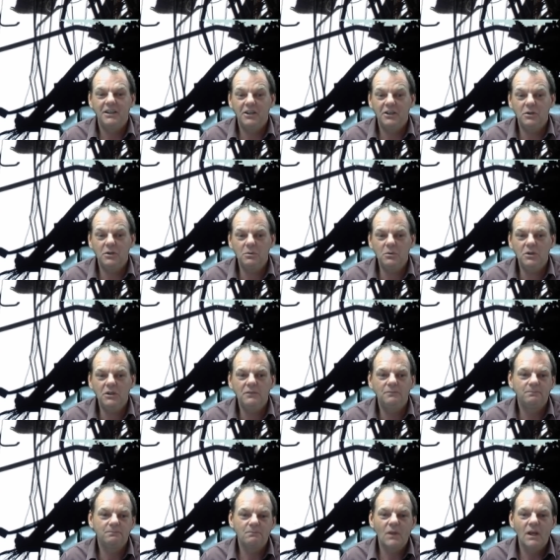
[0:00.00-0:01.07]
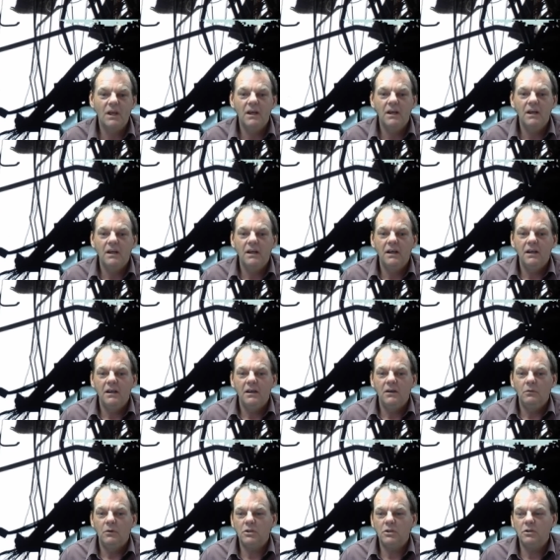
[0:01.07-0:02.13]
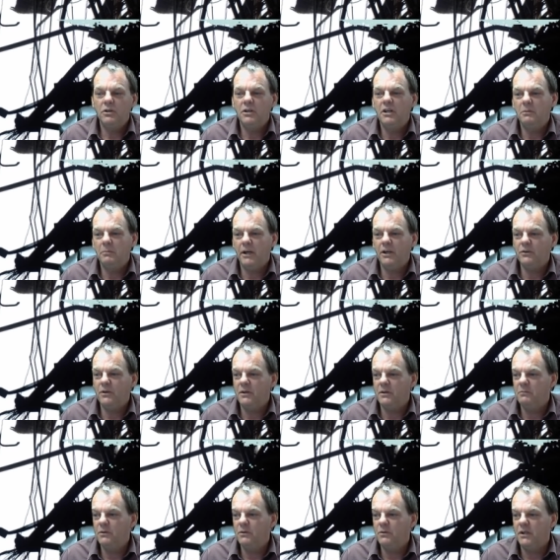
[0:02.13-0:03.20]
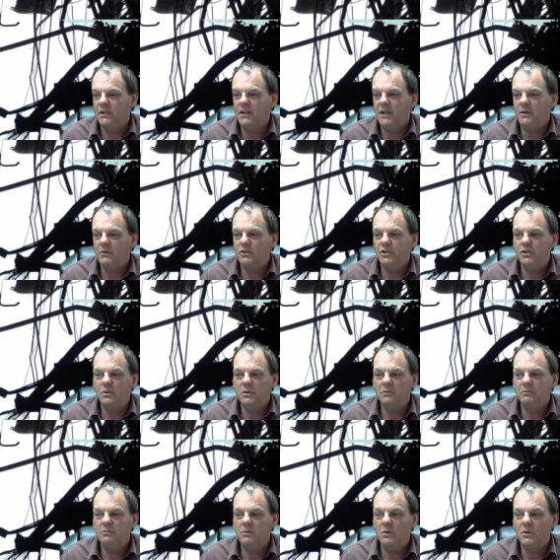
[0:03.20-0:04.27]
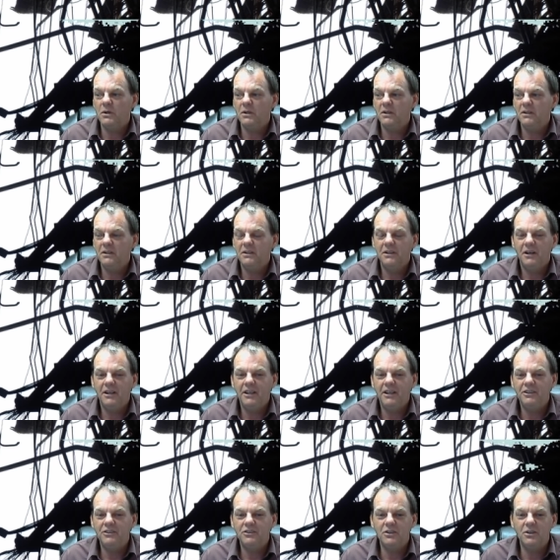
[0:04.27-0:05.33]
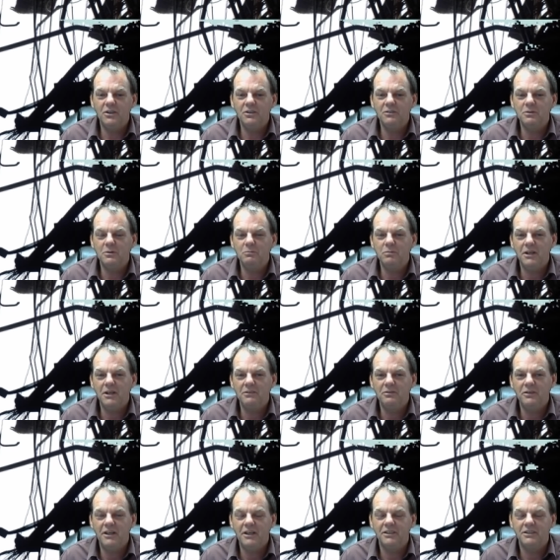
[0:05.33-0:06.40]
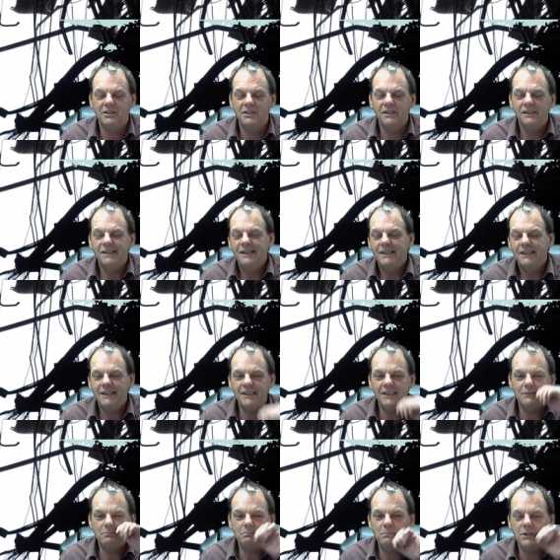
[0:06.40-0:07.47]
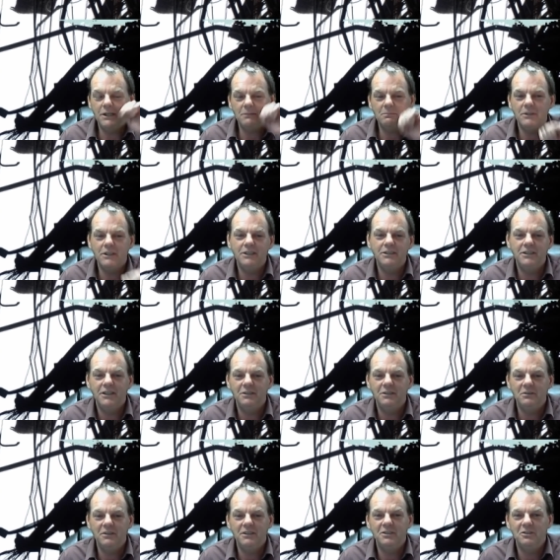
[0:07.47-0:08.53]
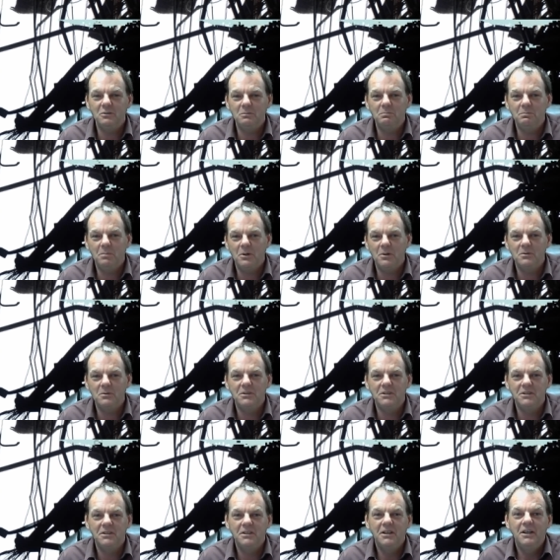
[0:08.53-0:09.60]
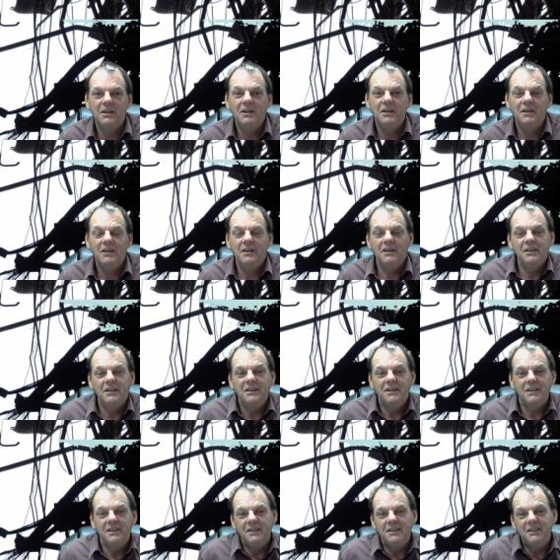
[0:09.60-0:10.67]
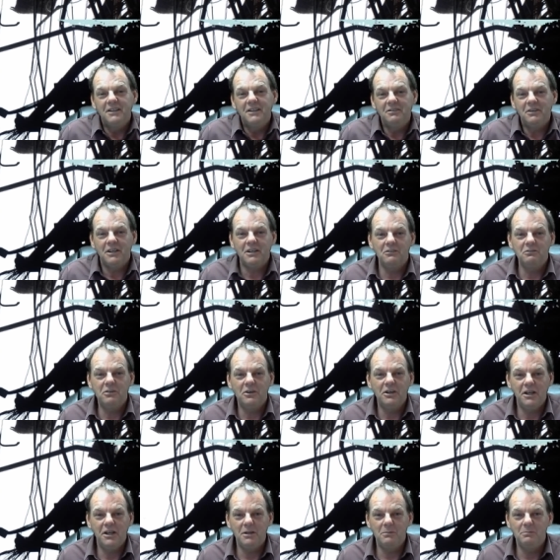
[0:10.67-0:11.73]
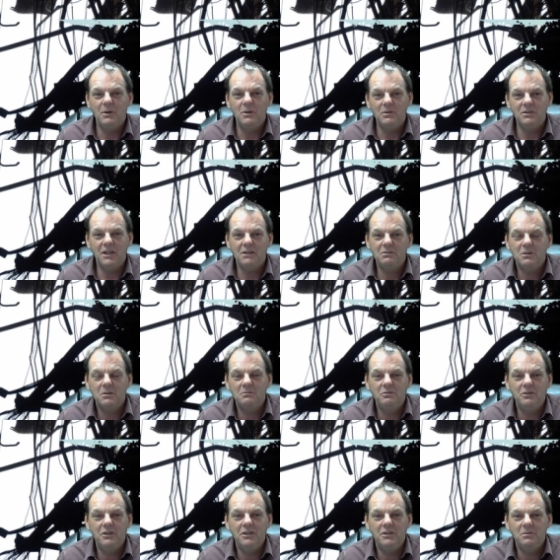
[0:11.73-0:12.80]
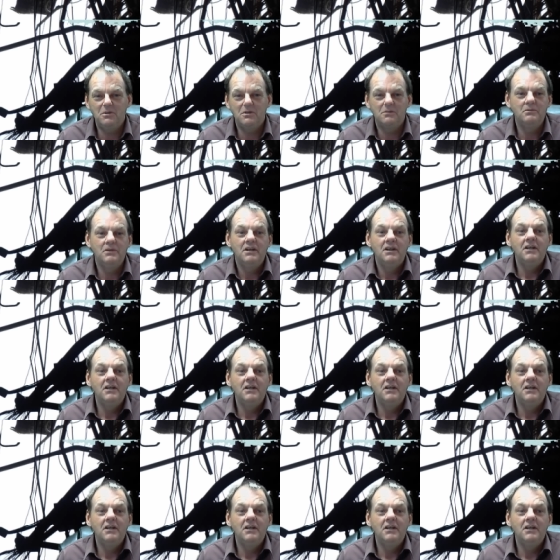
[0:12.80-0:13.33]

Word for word: like you would. What you're looking in the background of me right now is Unit 4. I eat trolls for breakfast, and I pick my teeth with their bones. If I can find any bones after I'm finished with them.